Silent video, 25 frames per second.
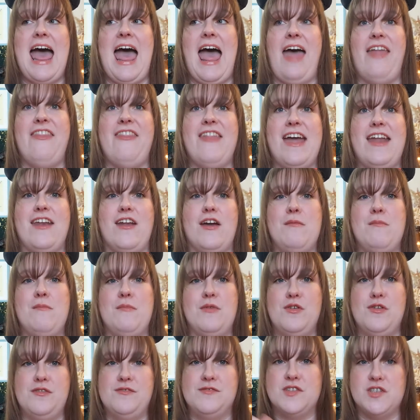and then I
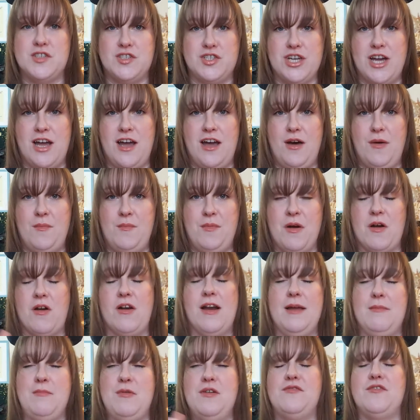moved job or
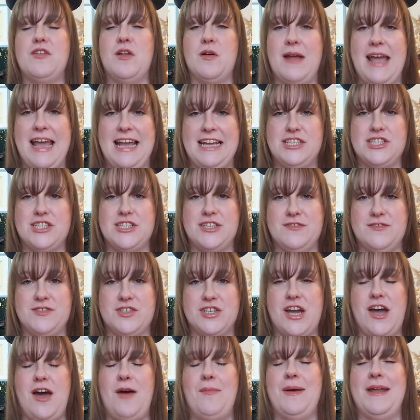I moved location of
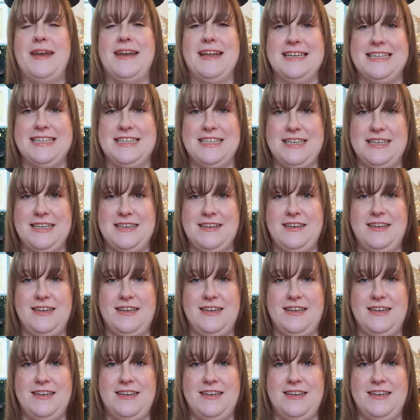job and I didn't